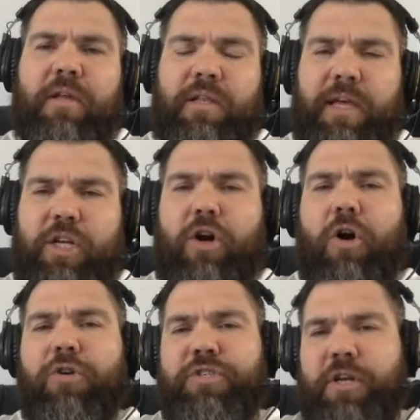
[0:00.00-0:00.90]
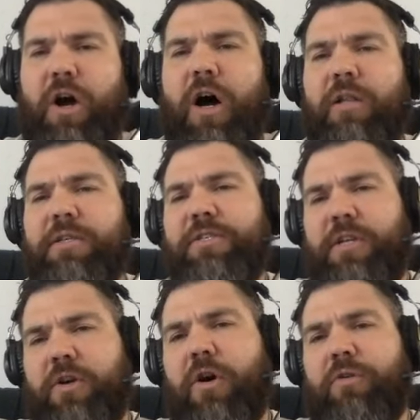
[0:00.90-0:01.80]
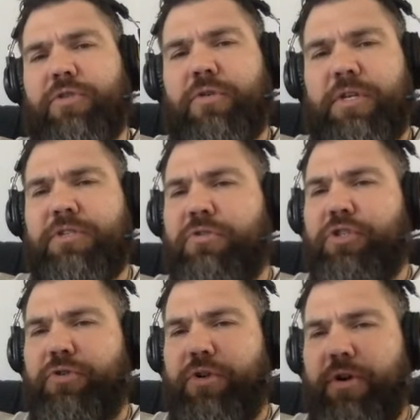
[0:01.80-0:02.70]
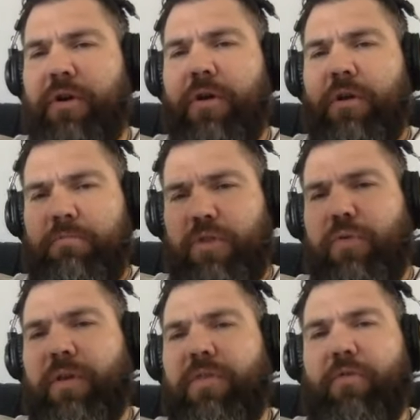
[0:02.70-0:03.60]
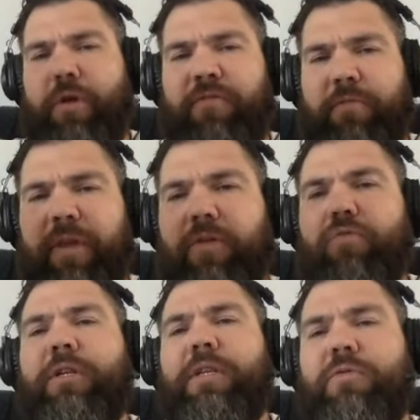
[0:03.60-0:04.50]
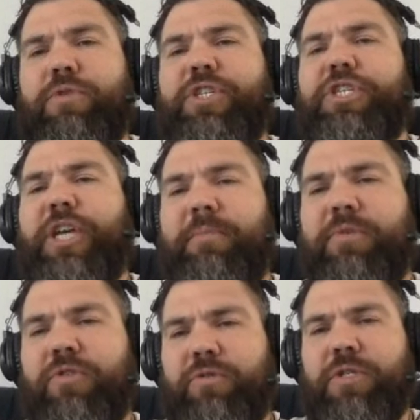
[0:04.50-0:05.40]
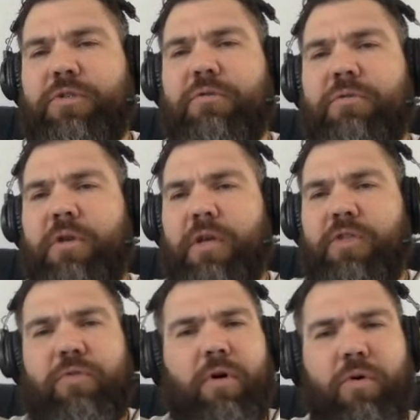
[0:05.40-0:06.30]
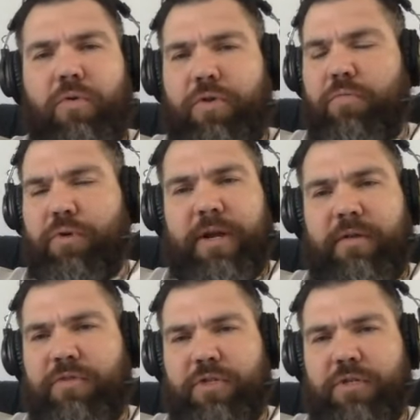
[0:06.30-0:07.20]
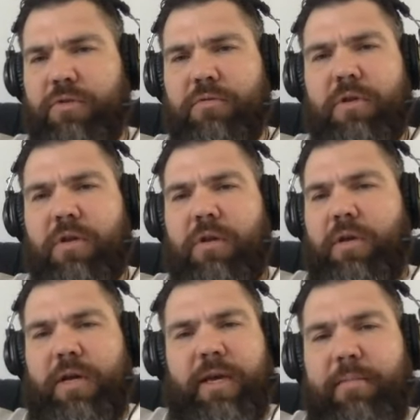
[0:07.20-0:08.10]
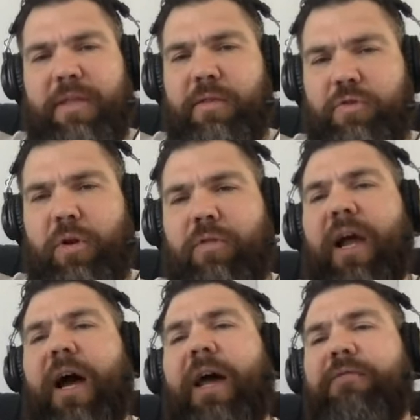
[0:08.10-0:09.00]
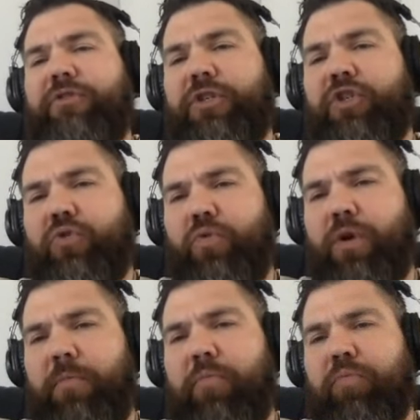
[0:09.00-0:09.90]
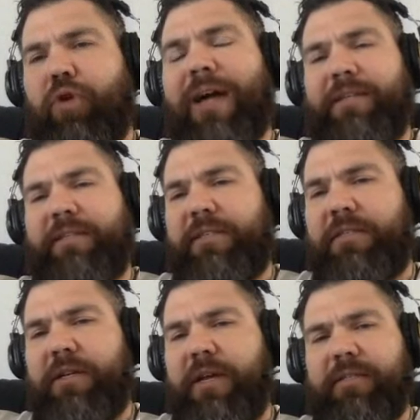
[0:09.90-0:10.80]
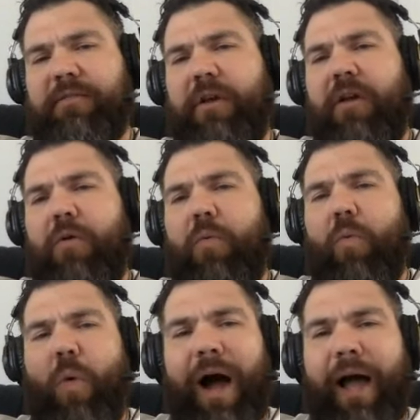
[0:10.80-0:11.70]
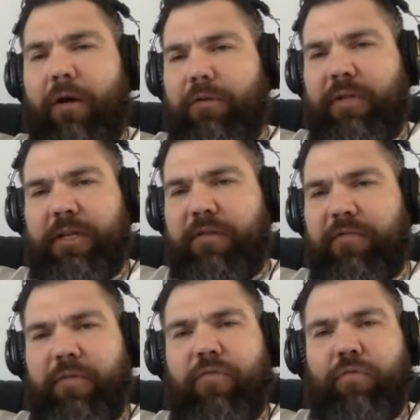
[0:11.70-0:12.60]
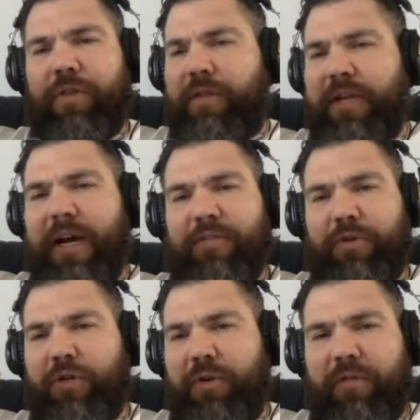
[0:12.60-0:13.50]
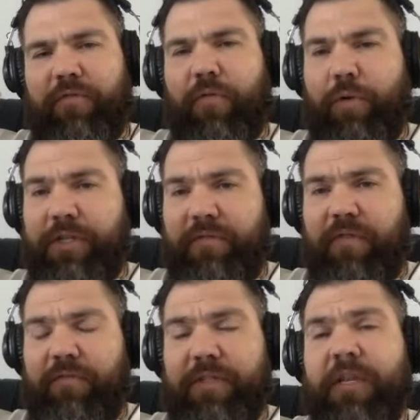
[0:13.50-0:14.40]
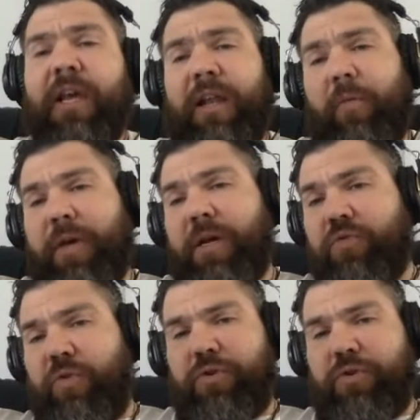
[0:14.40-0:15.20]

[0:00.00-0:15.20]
Like Carlson Rolls and Carlos Gracie Jr., between the three of them, they really reshaped jujitsu into a whole new brand of jujitsu. Like, mm-hmm. I mean, the, the, the kind of jujitsu we're practicing today is wildly different from what these guys were doing in the 40s and 50s. Now, because we're